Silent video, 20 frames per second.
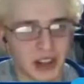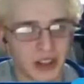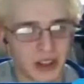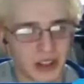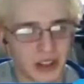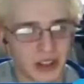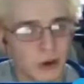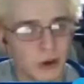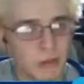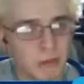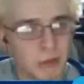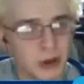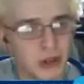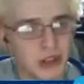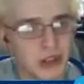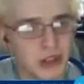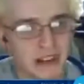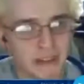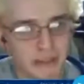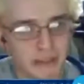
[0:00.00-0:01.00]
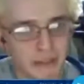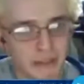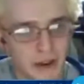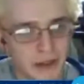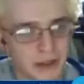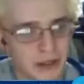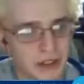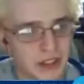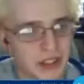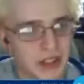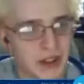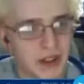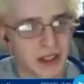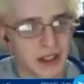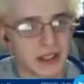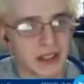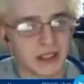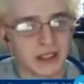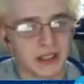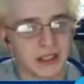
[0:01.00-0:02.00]
whole modular friends
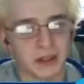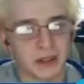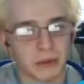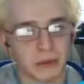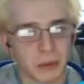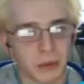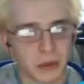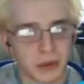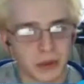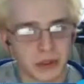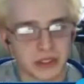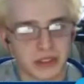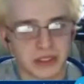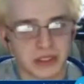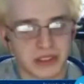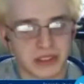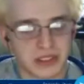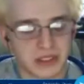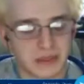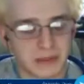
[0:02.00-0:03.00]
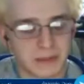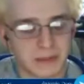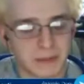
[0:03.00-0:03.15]
thing was